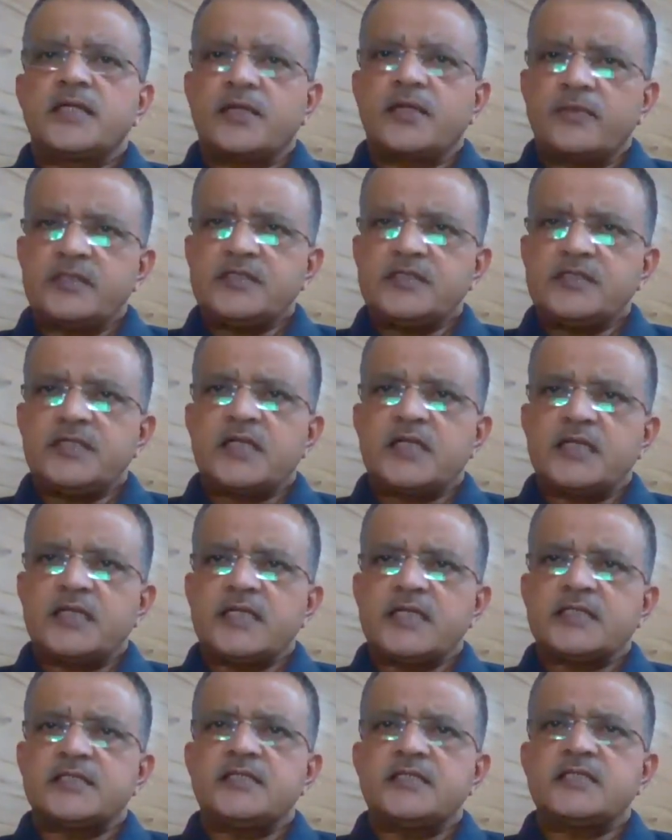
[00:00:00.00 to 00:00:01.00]
requested
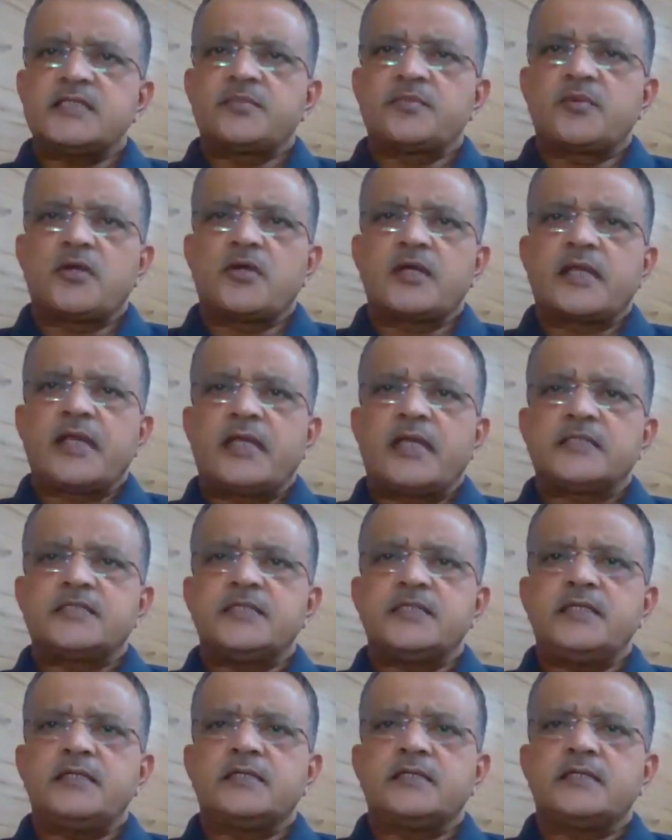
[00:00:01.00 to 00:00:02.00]
transaction is
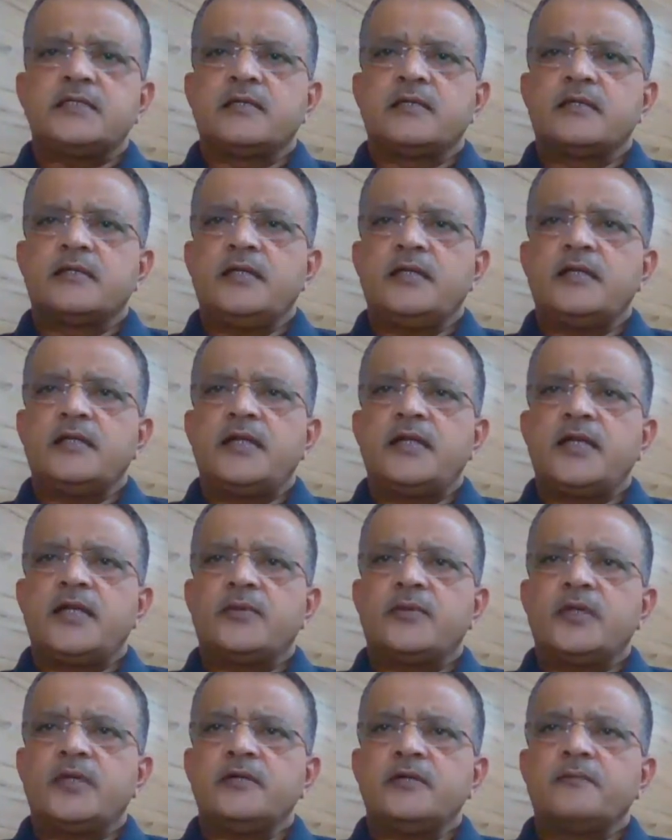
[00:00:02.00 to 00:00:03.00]
broadcasted in a
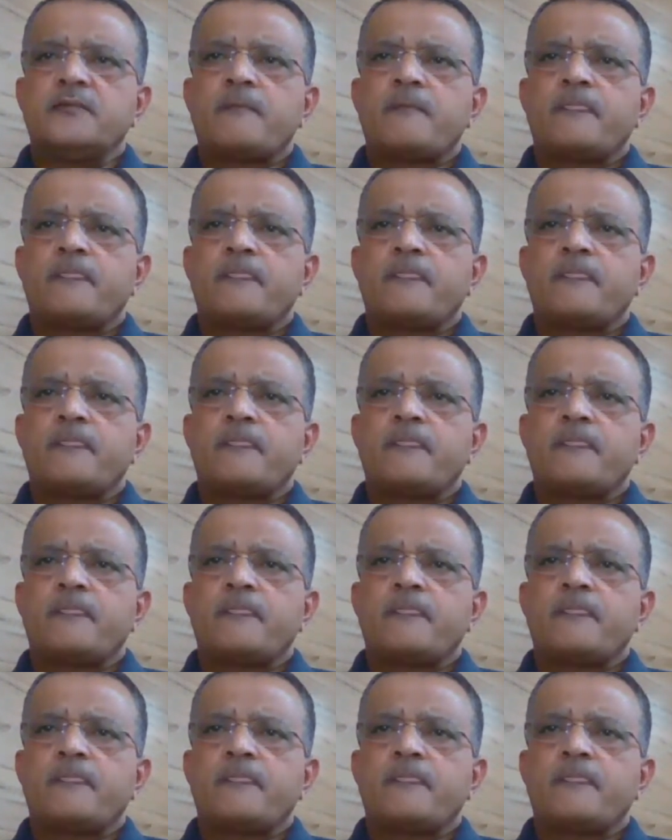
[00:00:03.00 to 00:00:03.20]
network